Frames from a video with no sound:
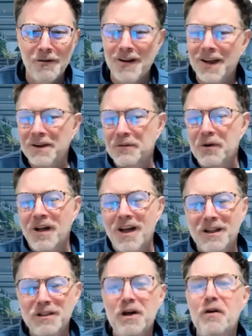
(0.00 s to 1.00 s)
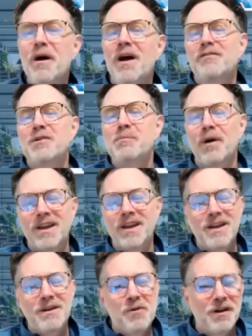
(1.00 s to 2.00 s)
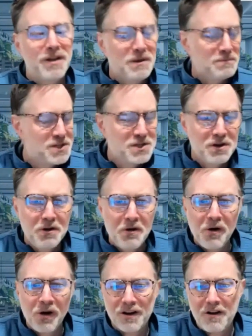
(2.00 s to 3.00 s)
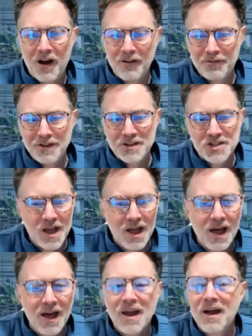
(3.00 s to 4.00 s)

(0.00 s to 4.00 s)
right. Well, hello, everybody. Welcome to a coffee chat.